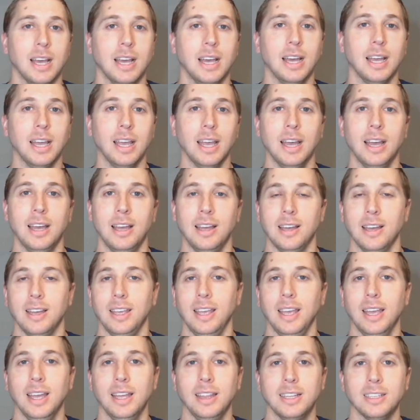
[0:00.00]
And
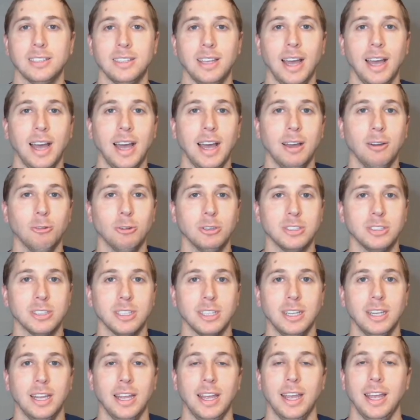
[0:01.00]
again, this guy was
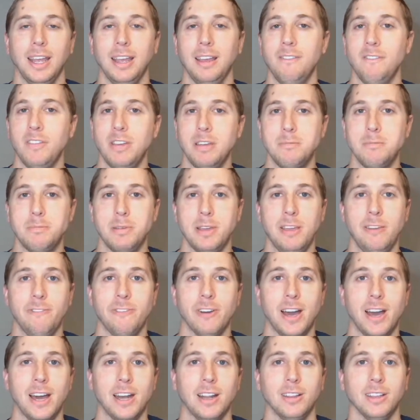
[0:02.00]
an MVP
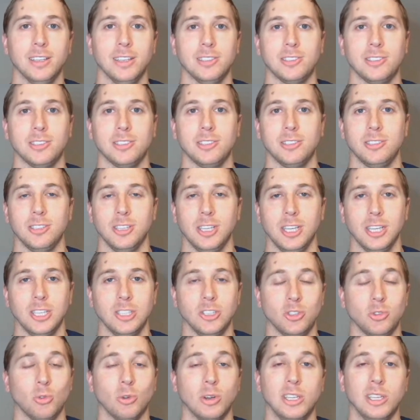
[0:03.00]
finalist in
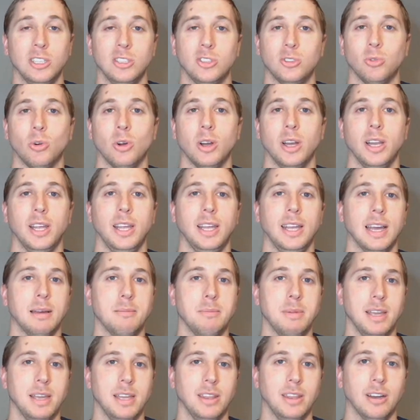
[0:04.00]
2020.
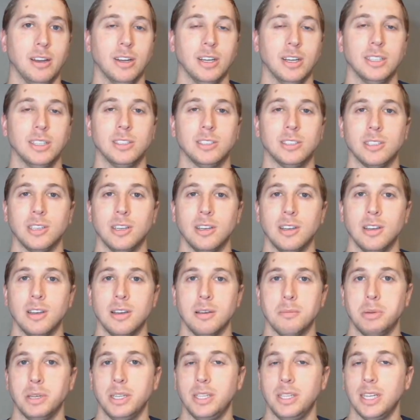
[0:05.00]
I mean, there is
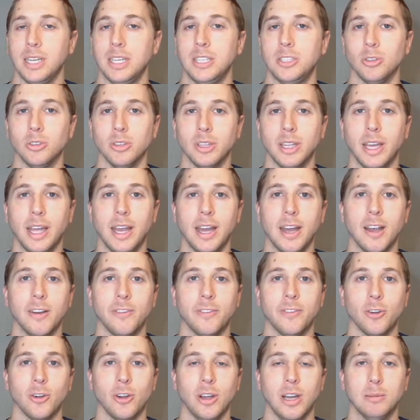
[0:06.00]
potential
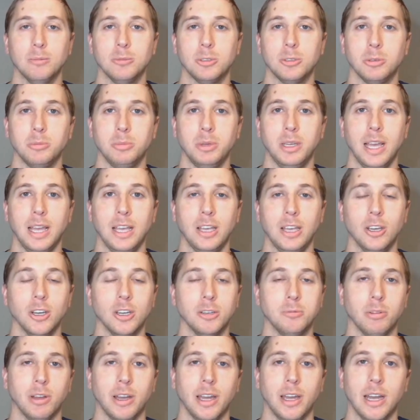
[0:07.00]
there for him to be a
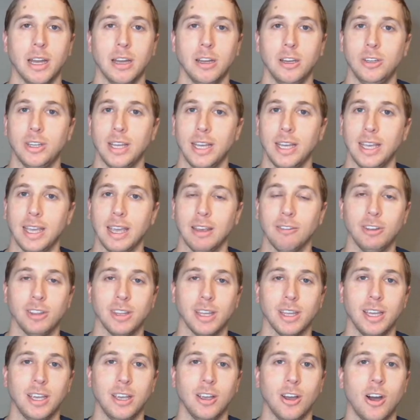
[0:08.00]
good player. You take
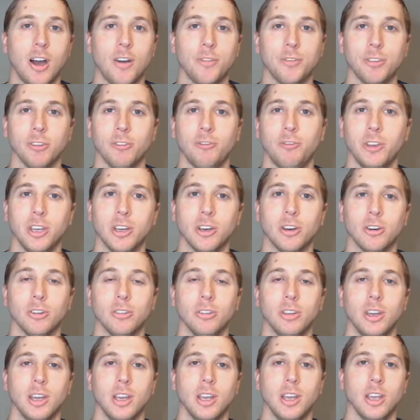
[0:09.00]
everything off the
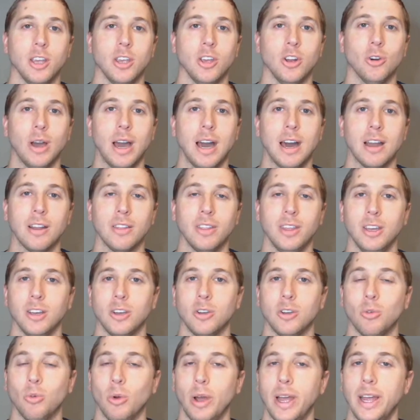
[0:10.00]
field, you know, out of the
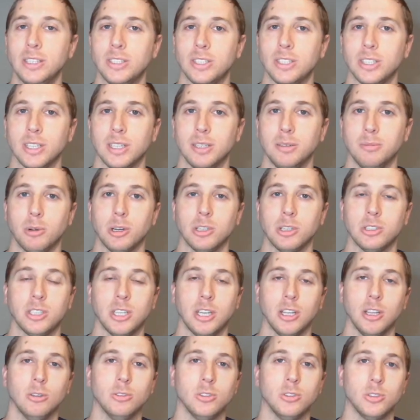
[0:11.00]
equation,
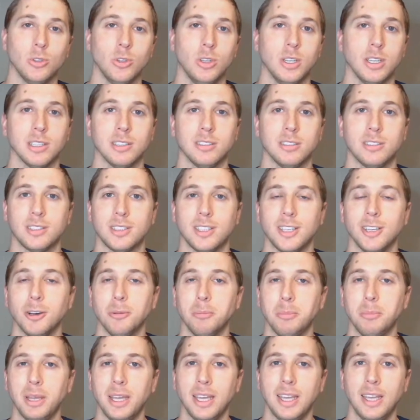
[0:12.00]
Marcell Ozuna can
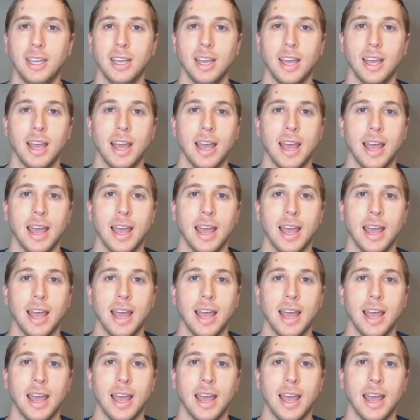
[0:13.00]
still be